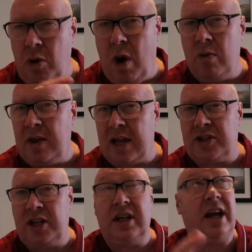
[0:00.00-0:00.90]
You own that
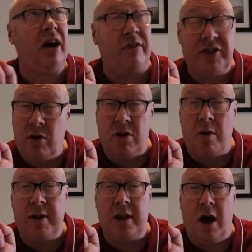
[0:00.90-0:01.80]
CD. I've still got
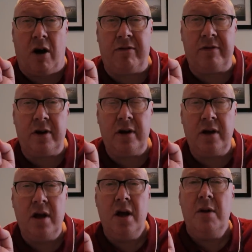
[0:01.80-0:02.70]
them in the loft.
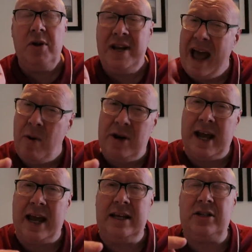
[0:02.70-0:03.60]
But
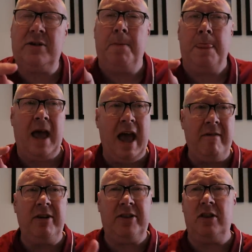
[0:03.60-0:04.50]
nowadays,
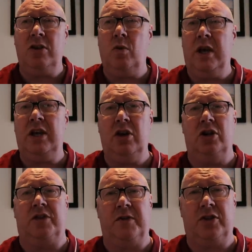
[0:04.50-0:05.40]
everything that we
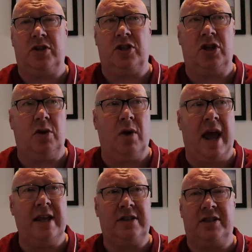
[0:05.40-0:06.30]
use to
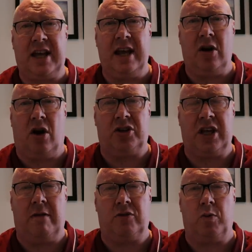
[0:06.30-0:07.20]
entertain
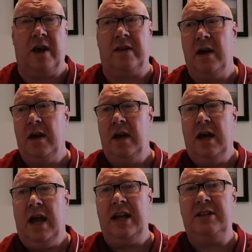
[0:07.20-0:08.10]
ourselves with
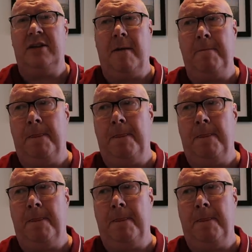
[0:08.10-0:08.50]
is